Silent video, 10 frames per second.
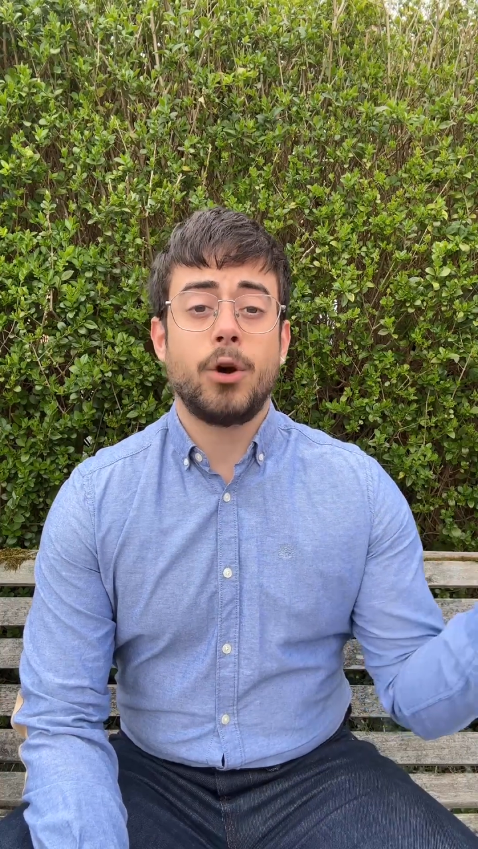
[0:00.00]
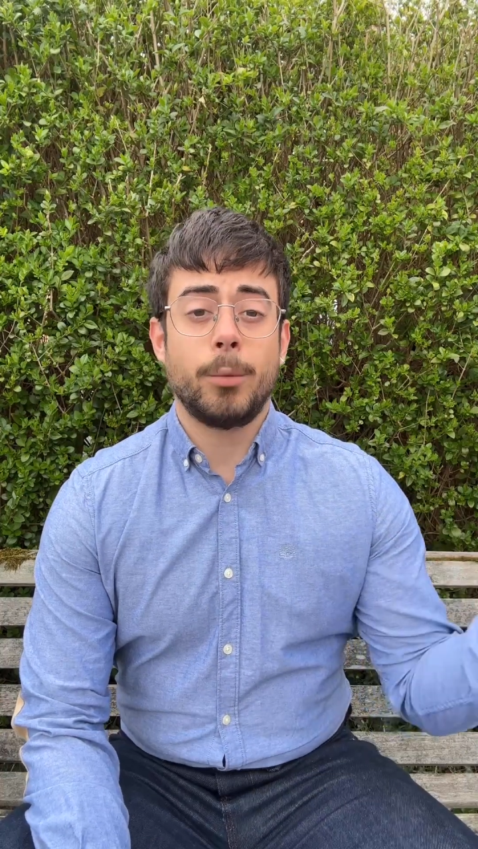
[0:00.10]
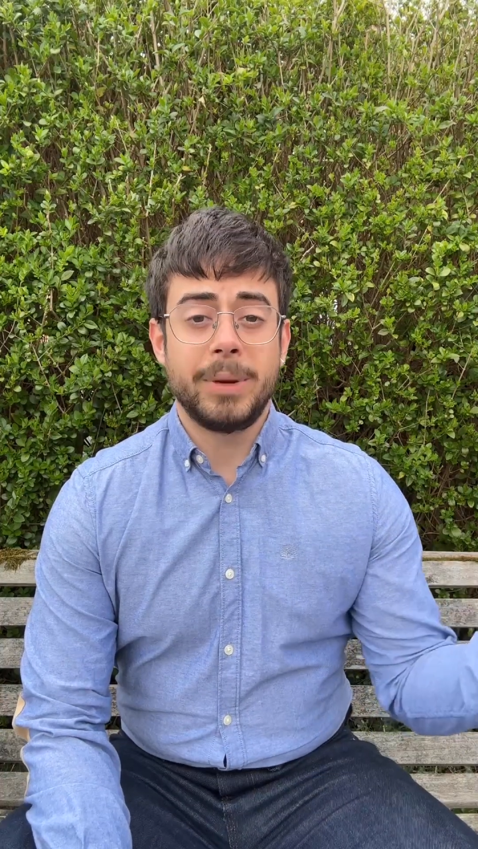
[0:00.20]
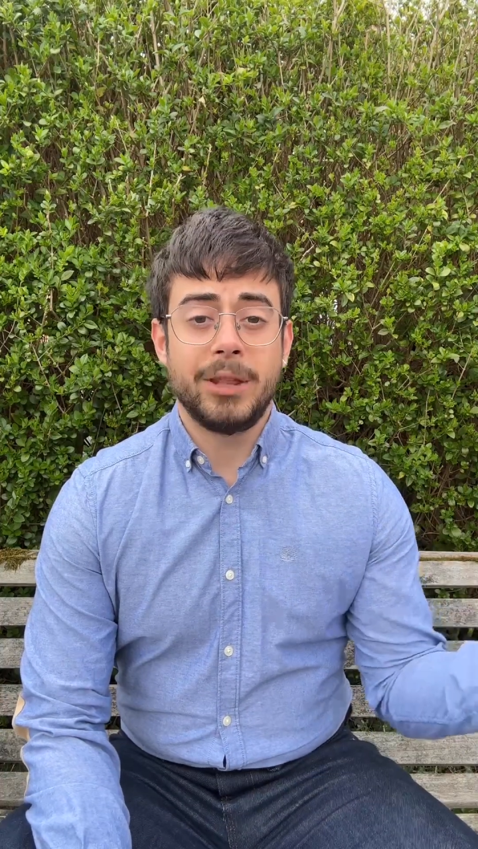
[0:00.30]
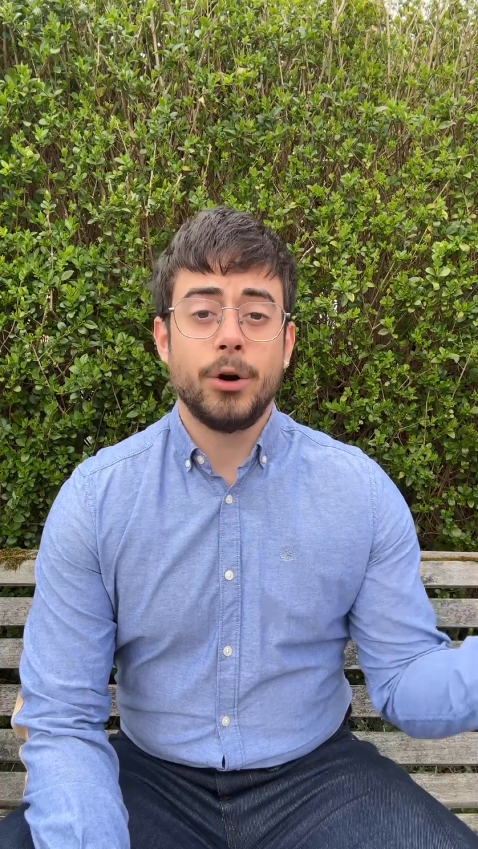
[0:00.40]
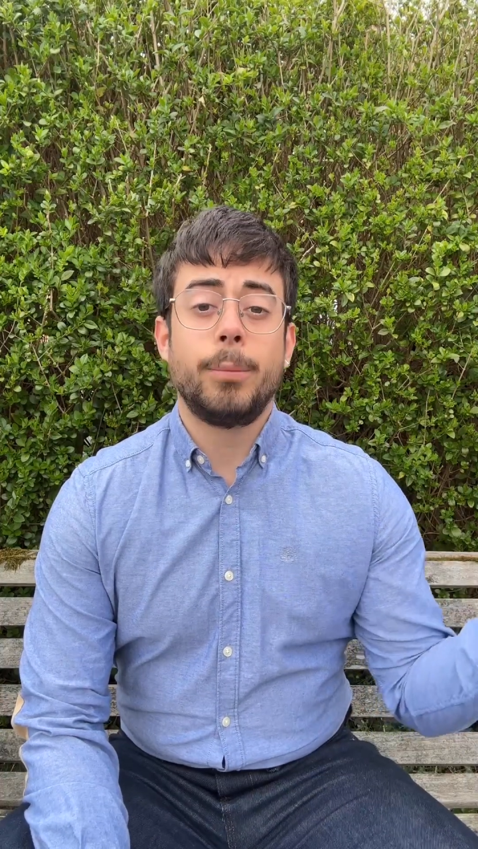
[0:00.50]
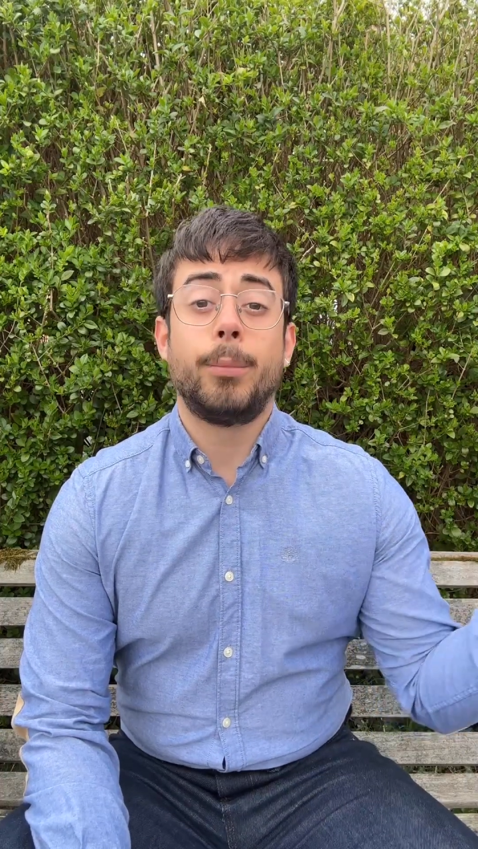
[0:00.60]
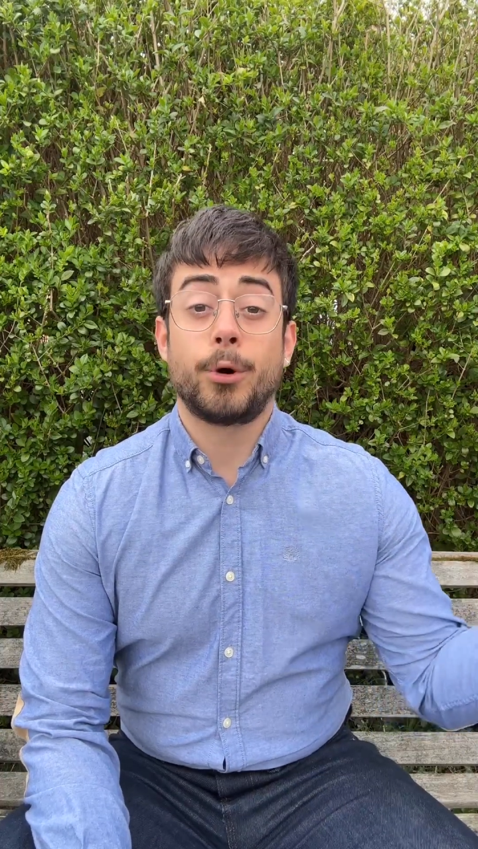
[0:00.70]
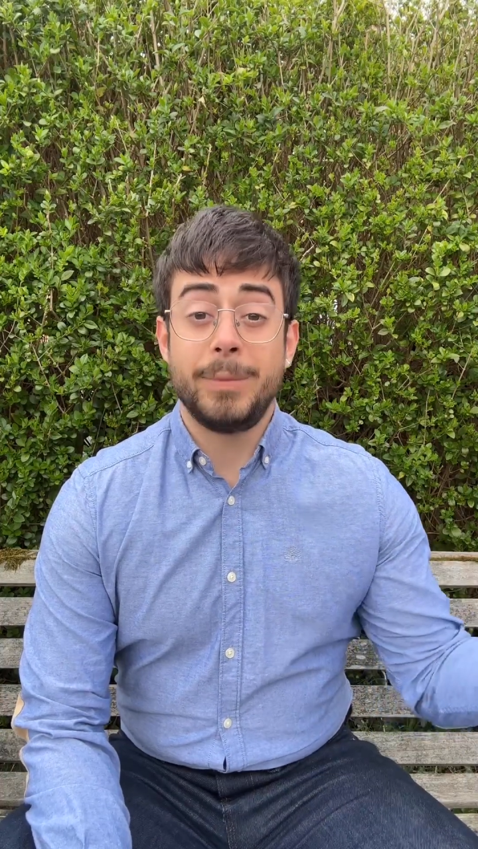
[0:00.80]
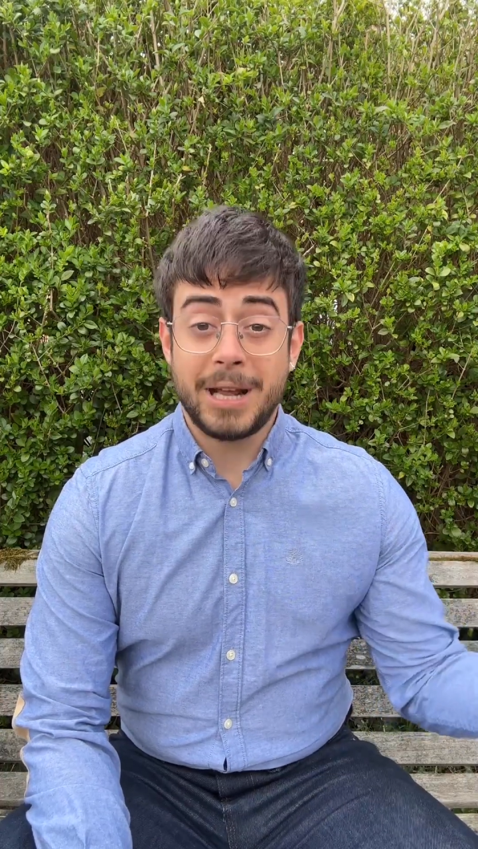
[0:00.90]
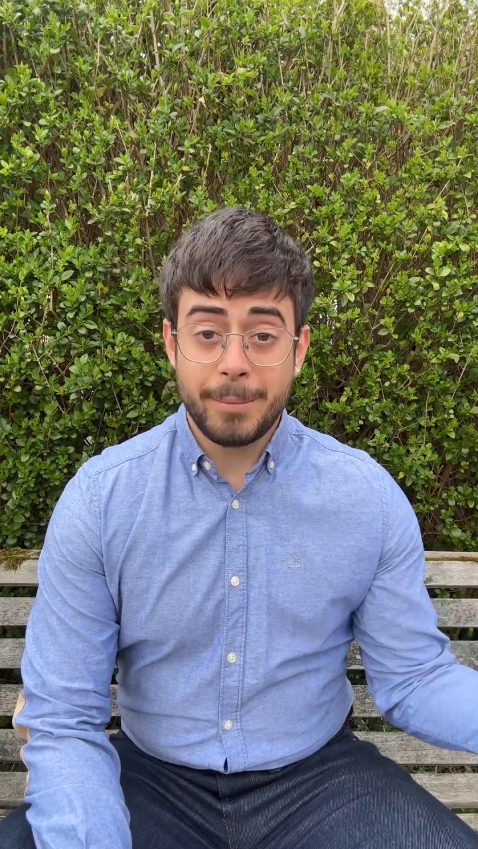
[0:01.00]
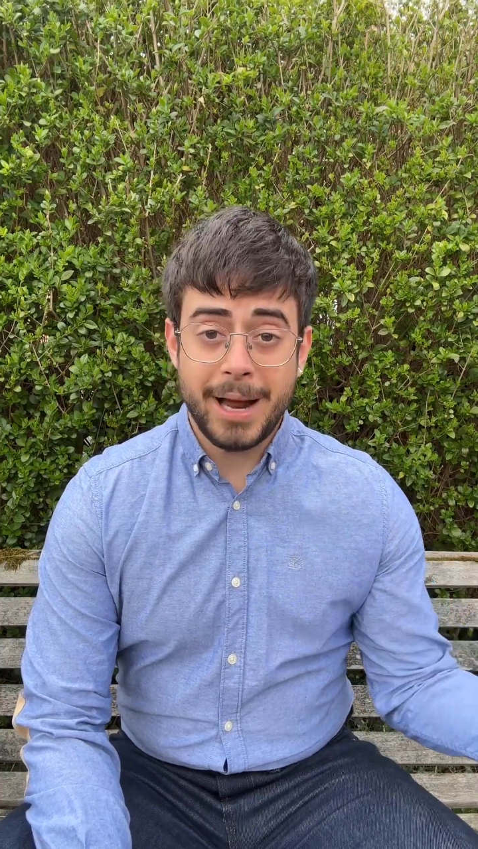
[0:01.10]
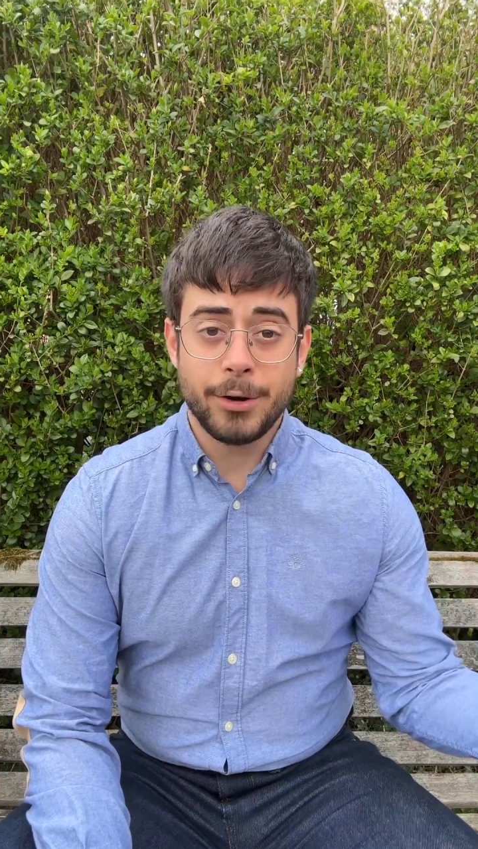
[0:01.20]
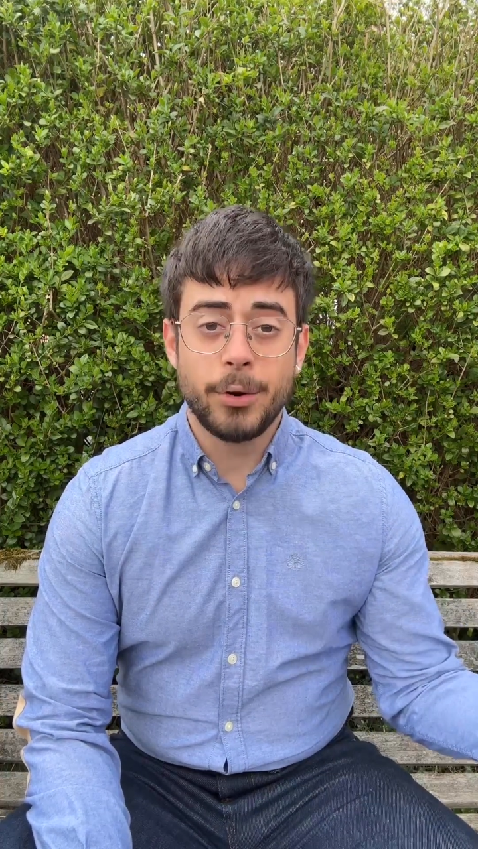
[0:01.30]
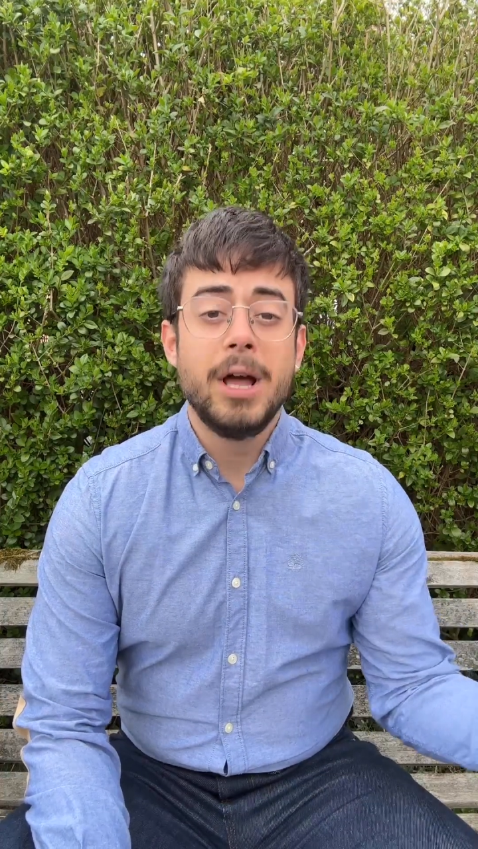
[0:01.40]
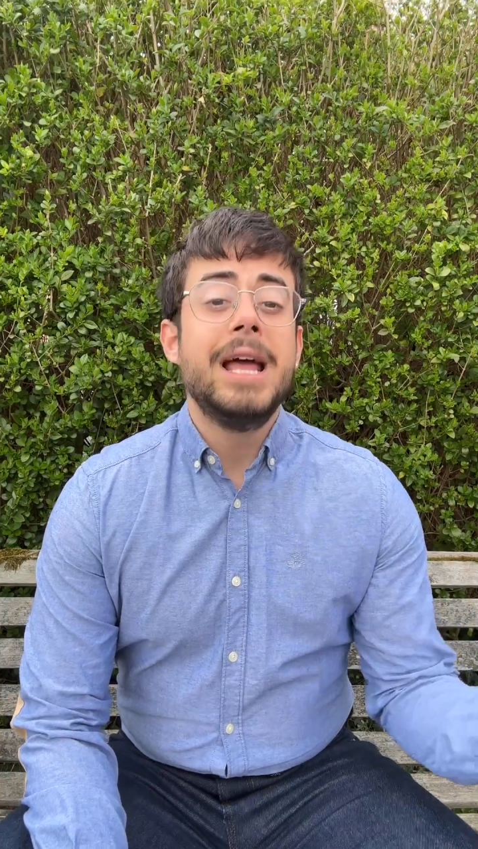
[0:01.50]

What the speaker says: comido por mi hermano.